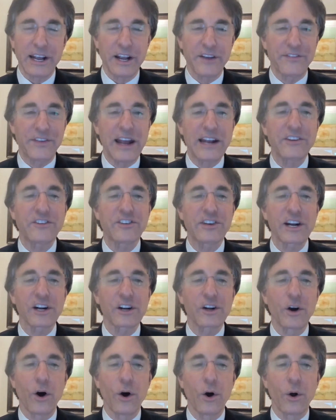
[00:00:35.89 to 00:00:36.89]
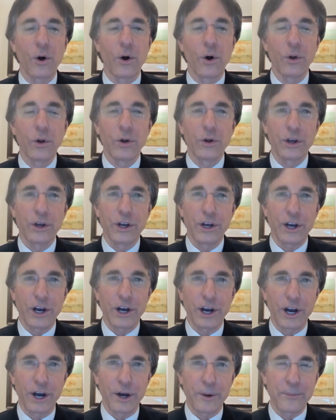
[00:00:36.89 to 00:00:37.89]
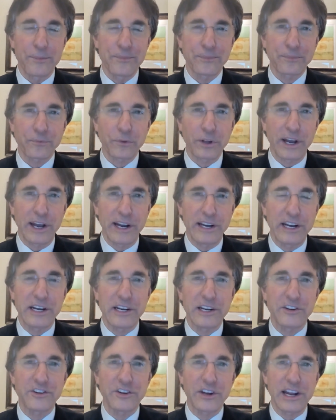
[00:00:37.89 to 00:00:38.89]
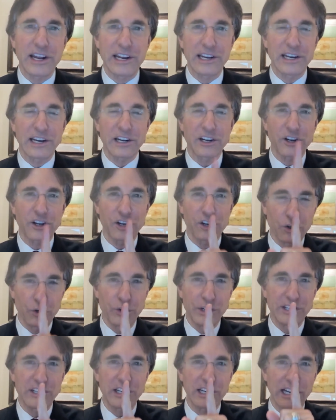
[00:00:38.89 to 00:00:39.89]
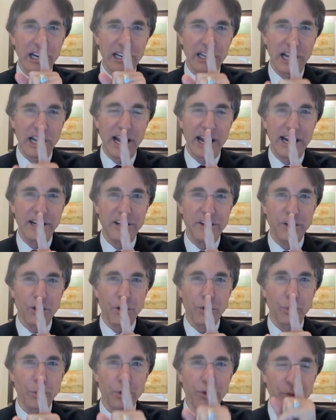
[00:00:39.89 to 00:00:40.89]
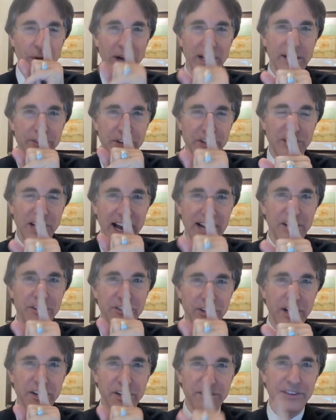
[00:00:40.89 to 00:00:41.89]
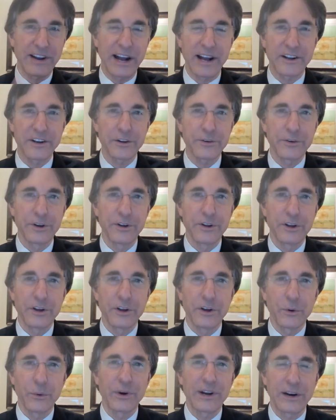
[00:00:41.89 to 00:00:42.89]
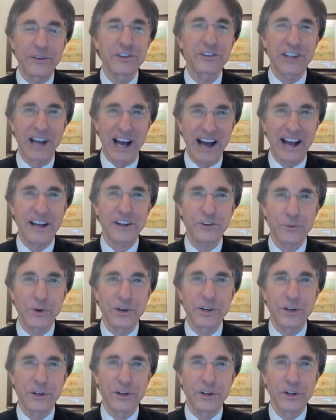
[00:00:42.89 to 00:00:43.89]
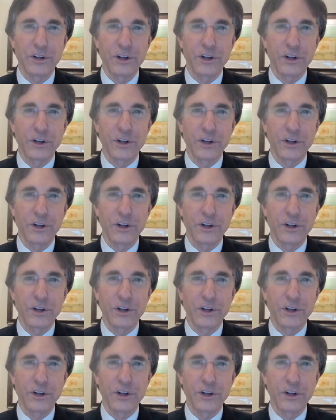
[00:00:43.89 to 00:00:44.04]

if they set a goal um, and it is in congruent and aligned with whatever's highest on your value, whatever's the highest one,